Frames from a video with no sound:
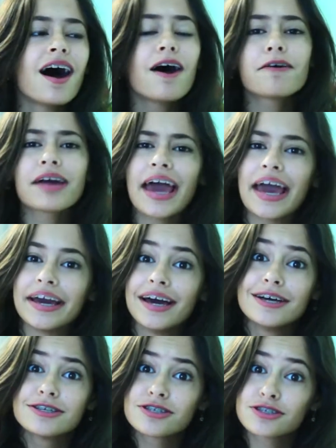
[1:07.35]
Okay,
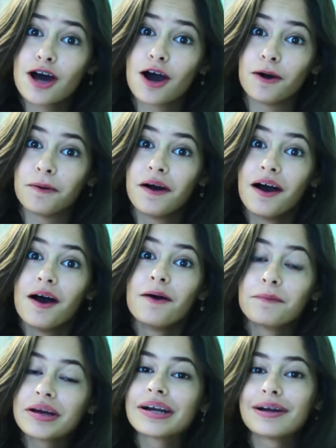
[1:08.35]
so
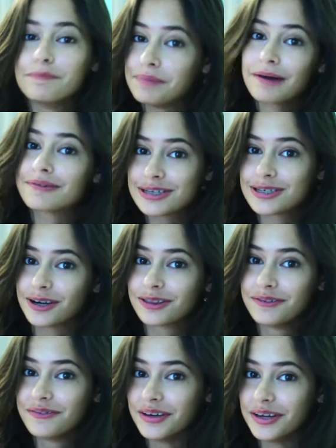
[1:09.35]
we are about to start
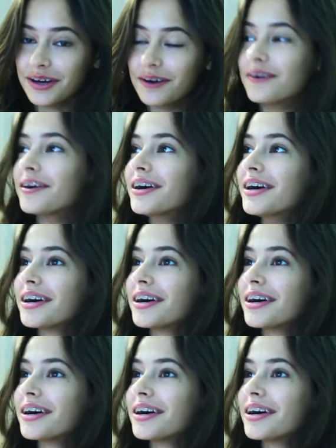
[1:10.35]
the video.